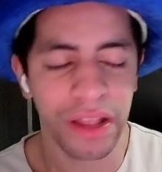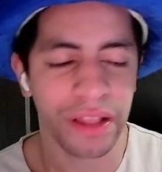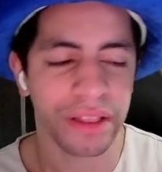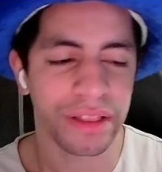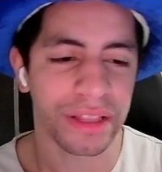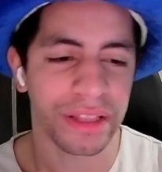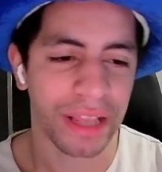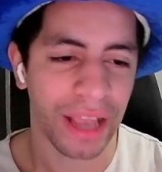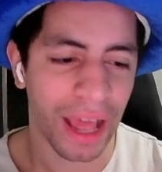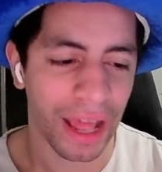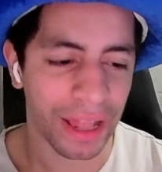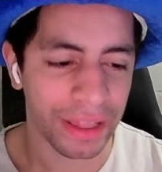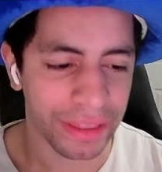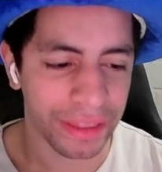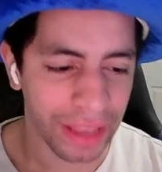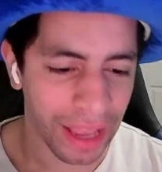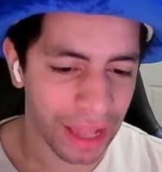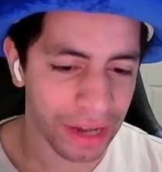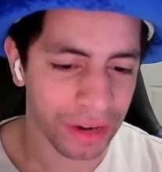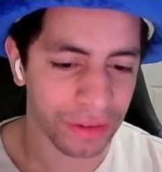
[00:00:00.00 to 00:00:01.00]
Then they had
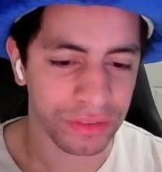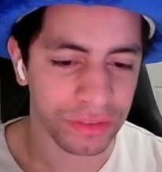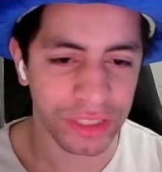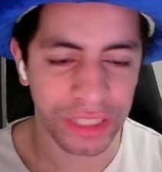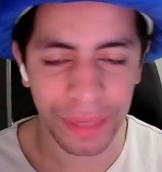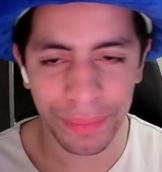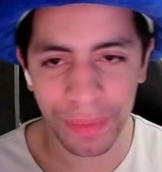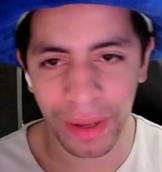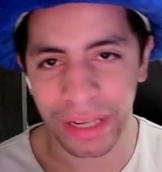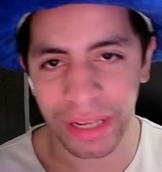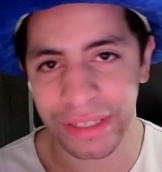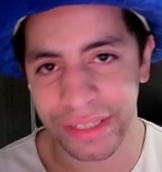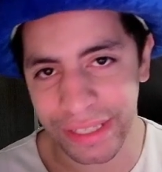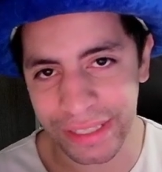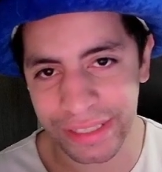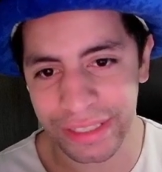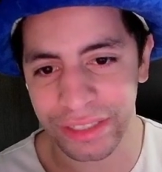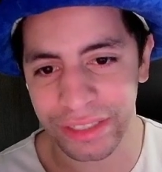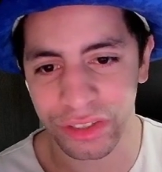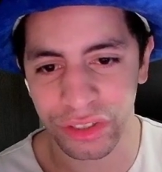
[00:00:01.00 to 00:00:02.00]
a
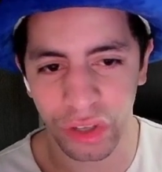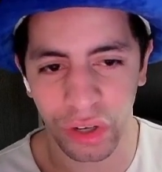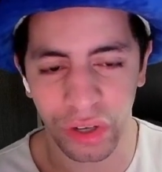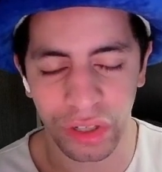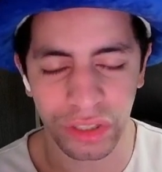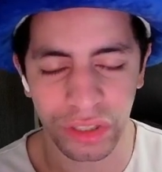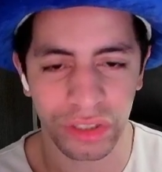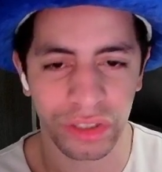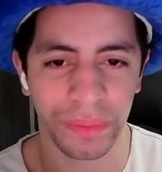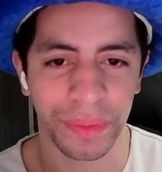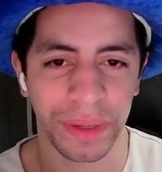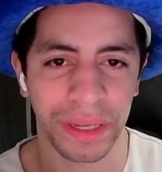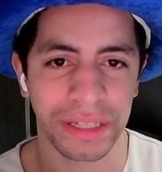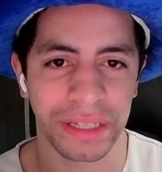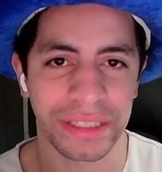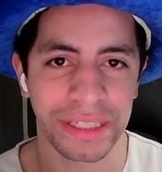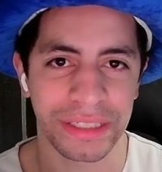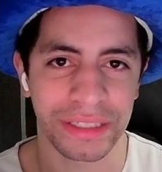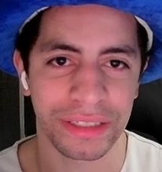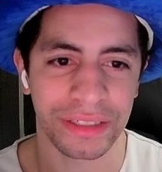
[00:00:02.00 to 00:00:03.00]
semi-decent start to their big
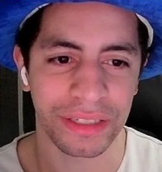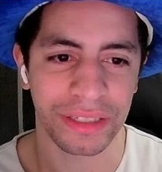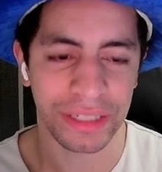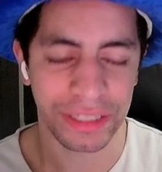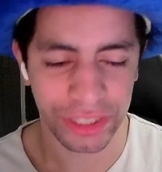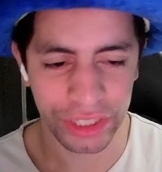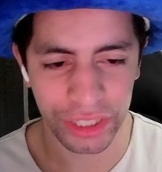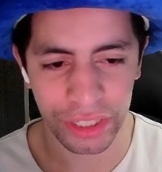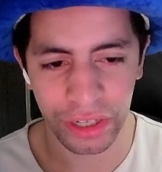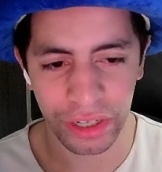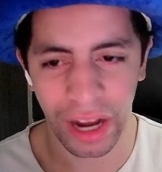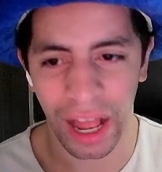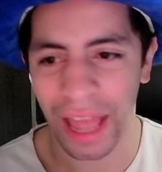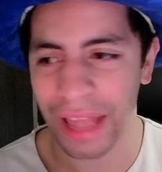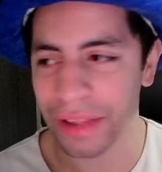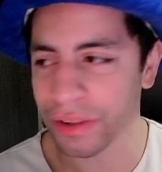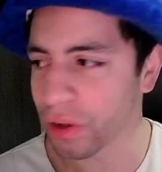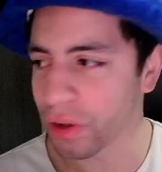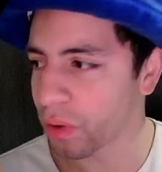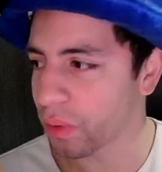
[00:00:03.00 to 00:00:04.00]
season this year.
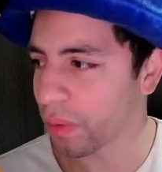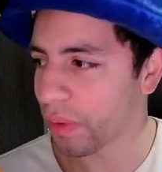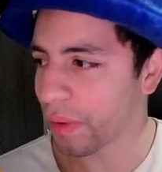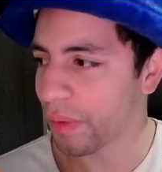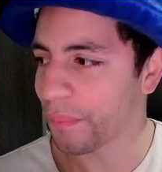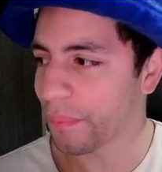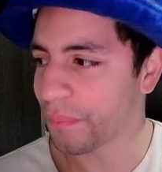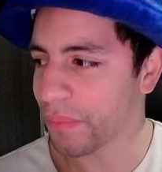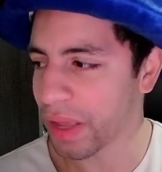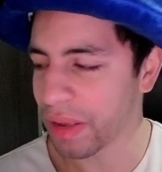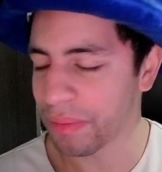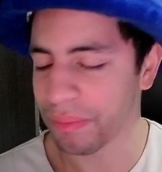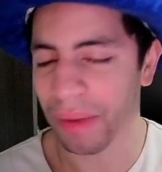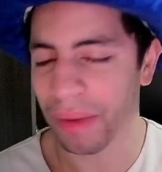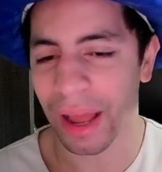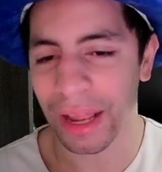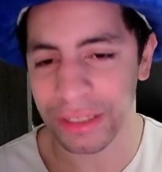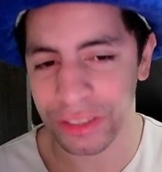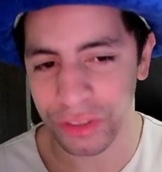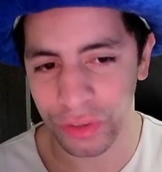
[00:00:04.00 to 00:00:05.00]
I know in
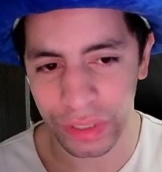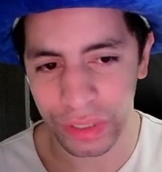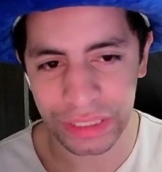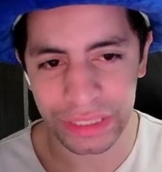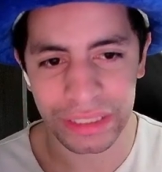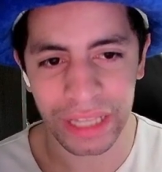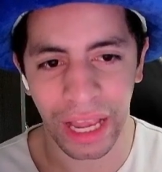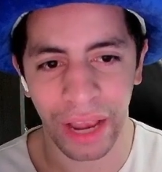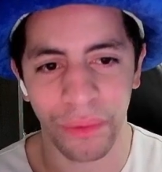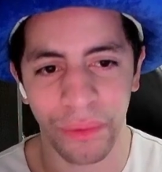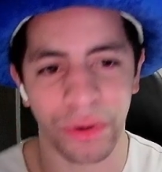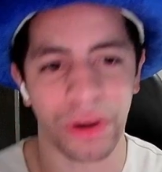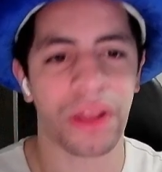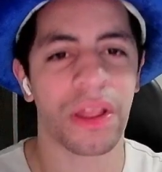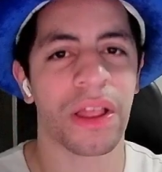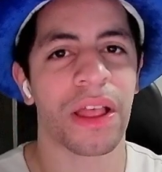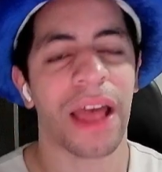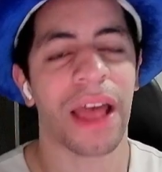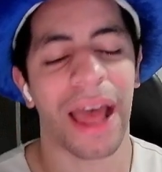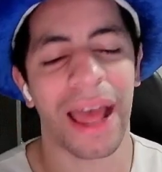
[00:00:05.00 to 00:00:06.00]
my choices, I would
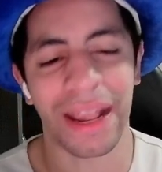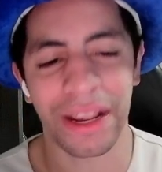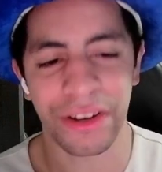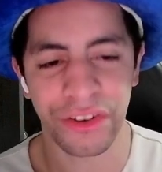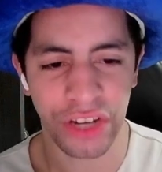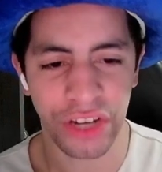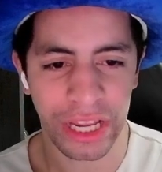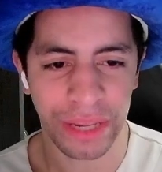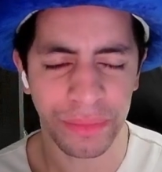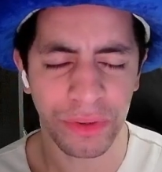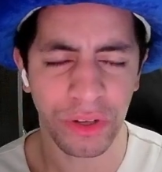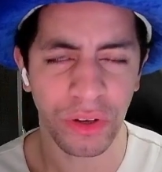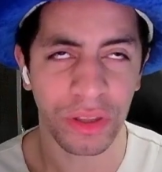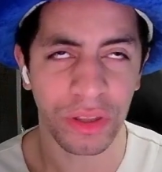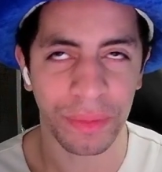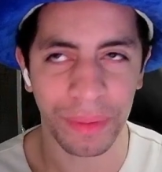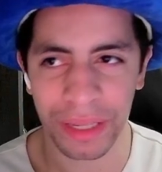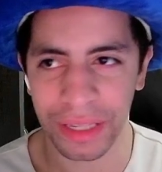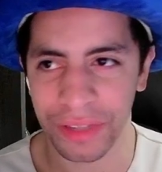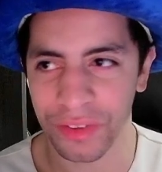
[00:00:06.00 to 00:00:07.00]
had JMU at
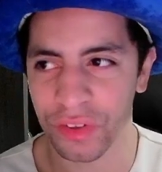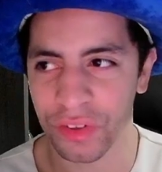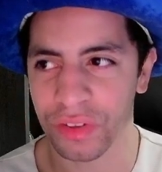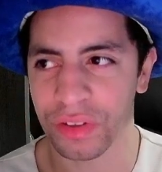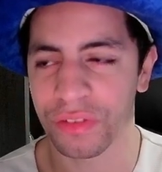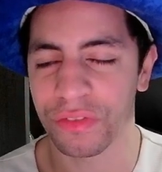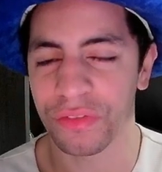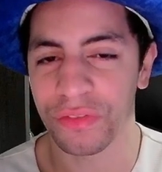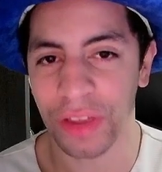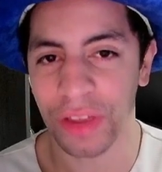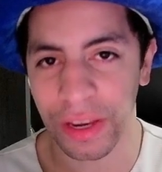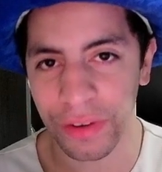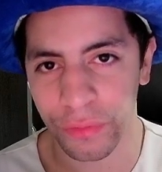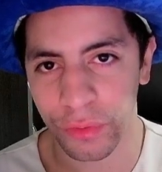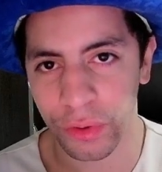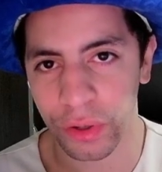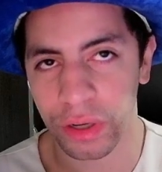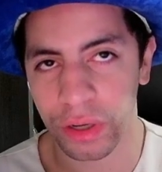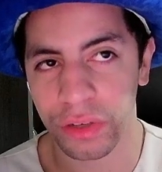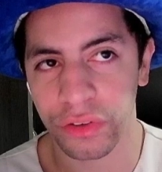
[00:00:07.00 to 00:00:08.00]
the beginning of the season
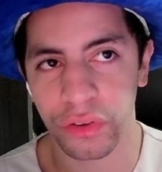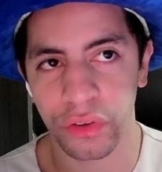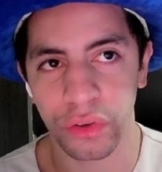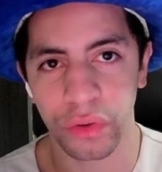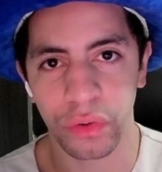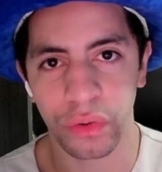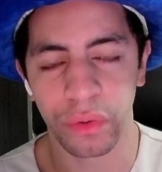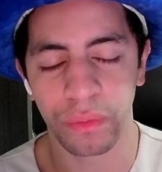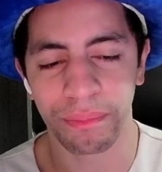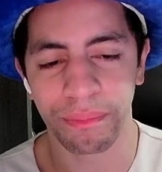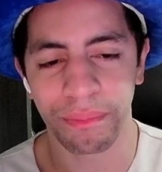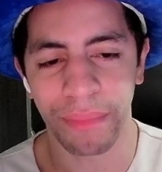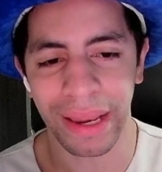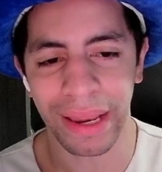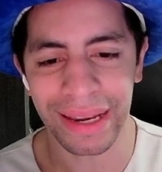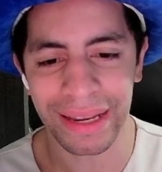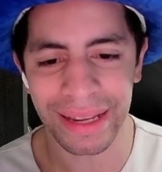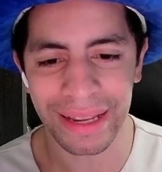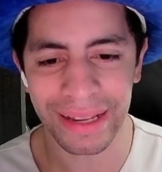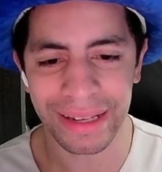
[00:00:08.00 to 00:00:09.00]
favored to
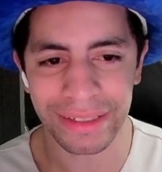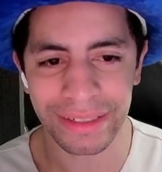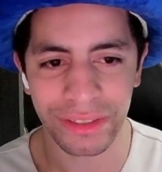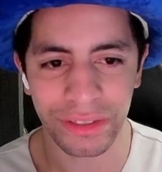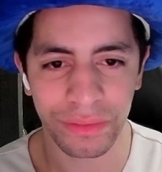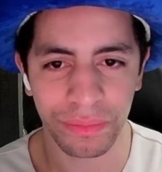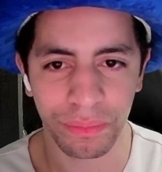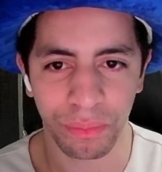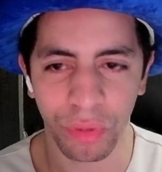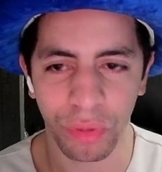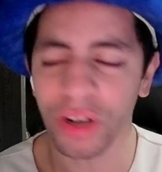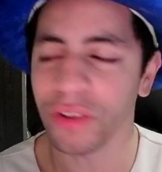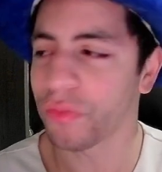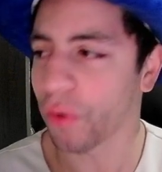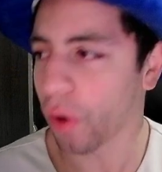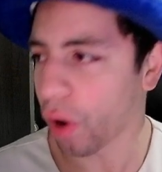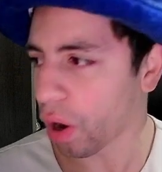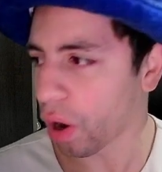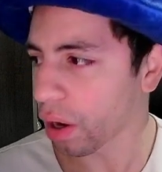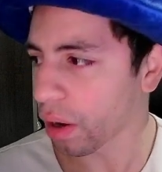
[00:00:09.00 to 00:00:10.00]
make it pretty
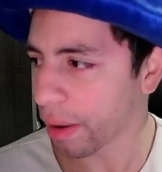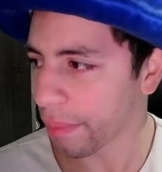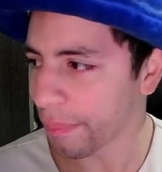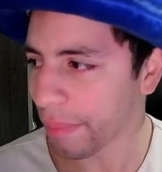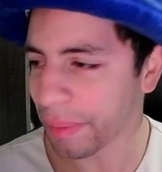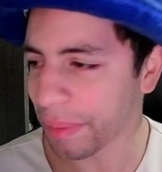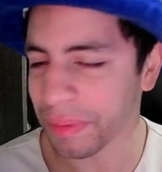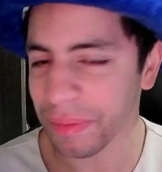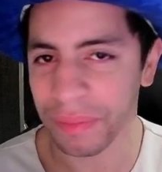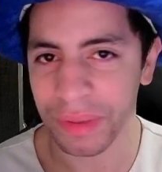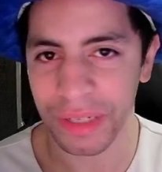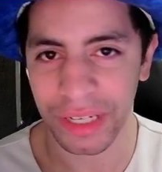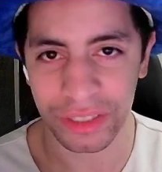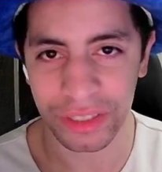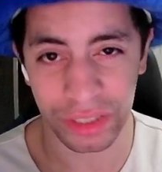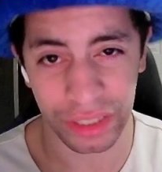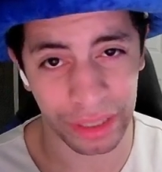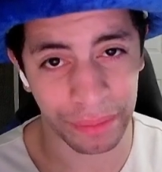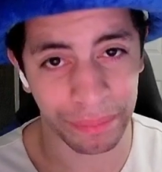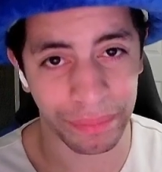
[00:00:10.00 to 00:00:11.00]
far and maybe
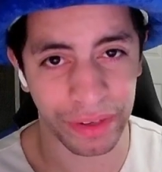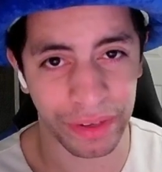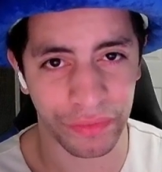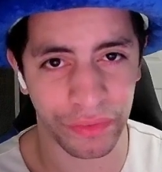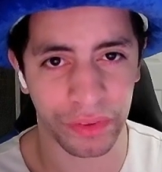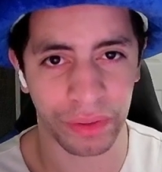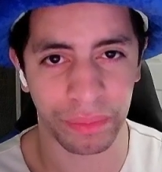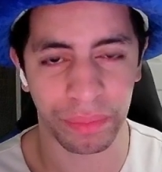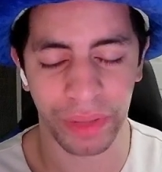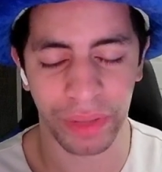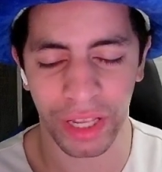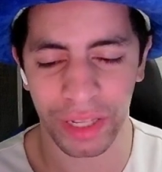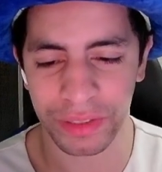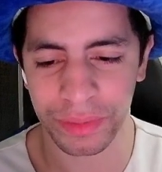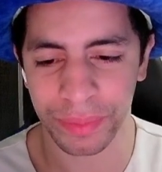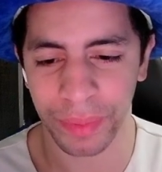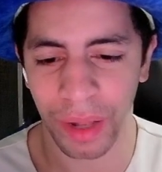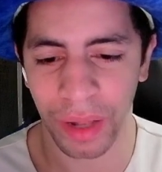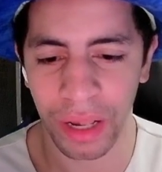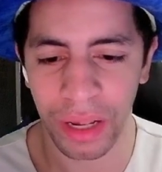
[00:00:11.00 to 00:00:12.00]
potentially compete for the playoff
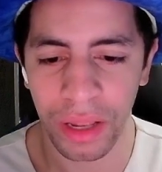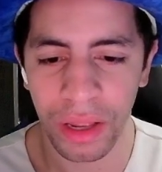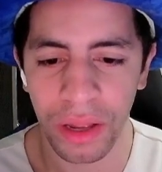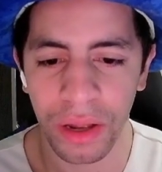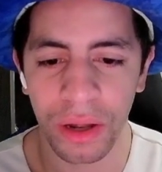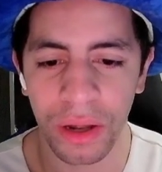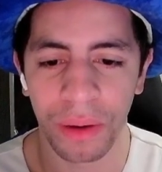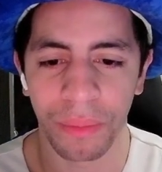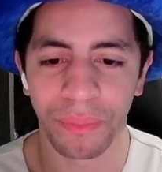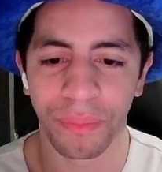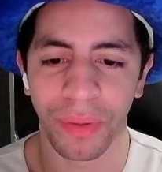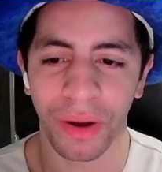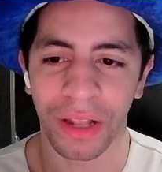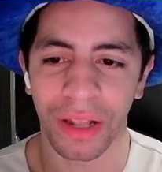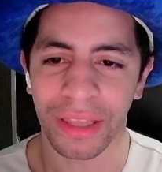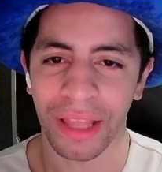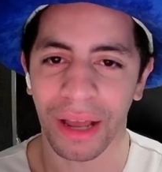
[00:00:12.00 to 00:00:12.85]
spot. But that